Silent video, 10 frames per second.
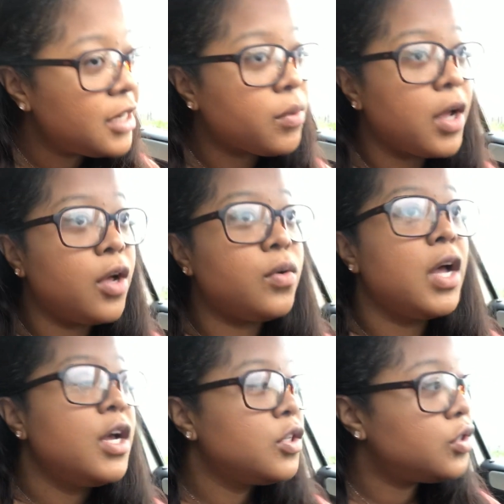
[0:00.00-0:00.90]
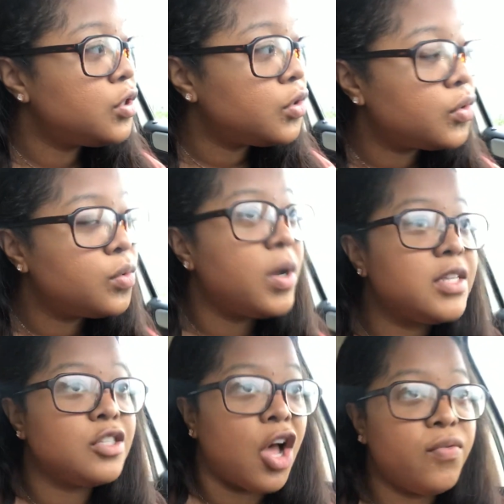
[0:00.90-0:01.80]
0 to
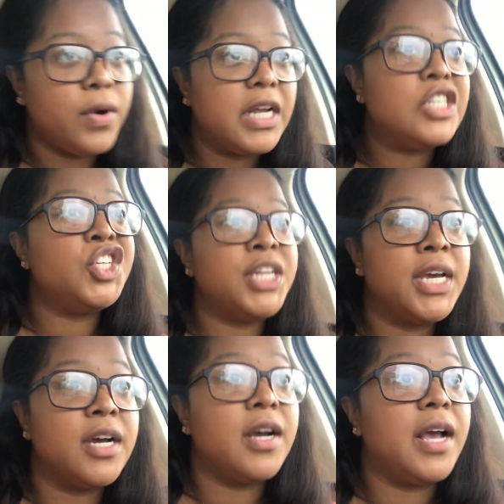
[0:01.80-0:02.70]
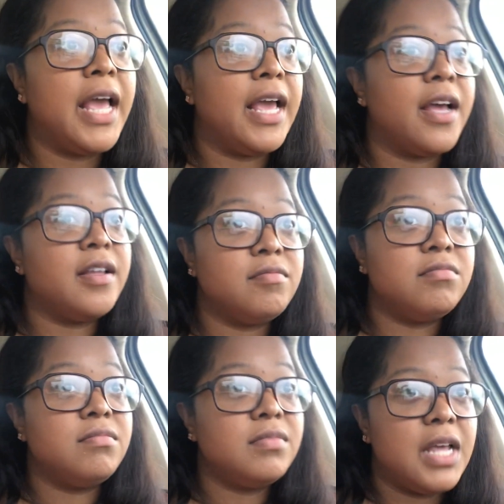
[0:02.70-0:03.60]
software engineer,
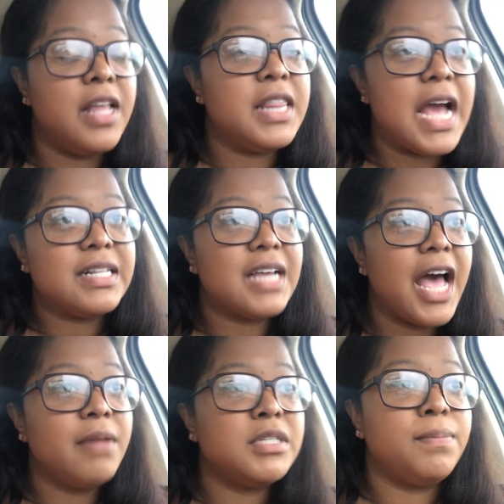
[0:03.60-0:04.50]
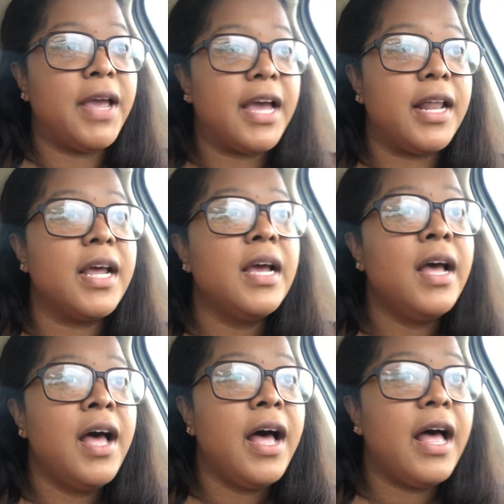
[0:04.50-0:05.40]
and in that time span,
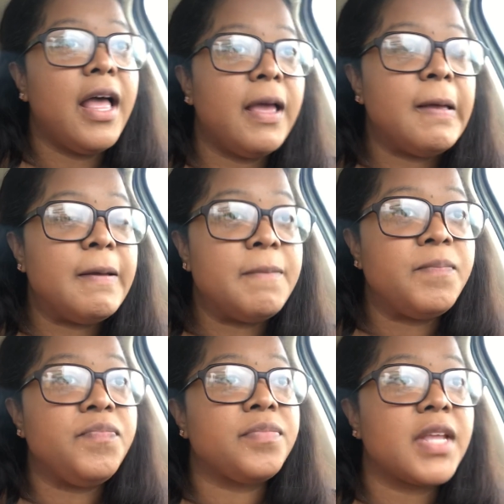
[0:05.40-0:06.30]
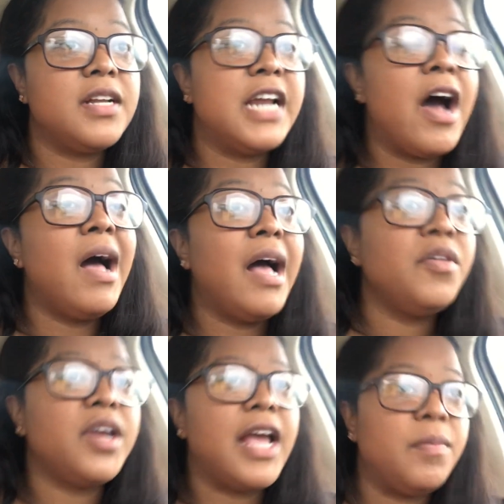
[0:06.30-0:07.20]
now how
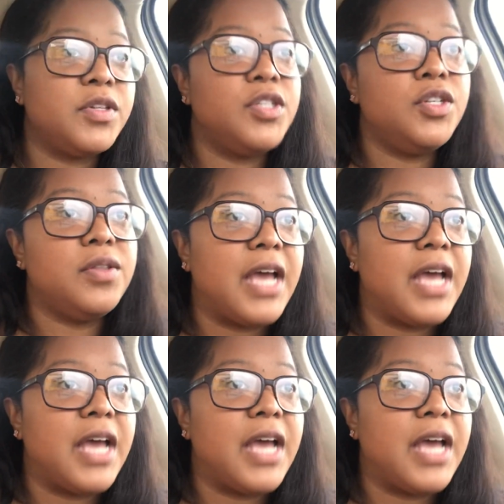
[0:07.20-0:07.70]
they're able to do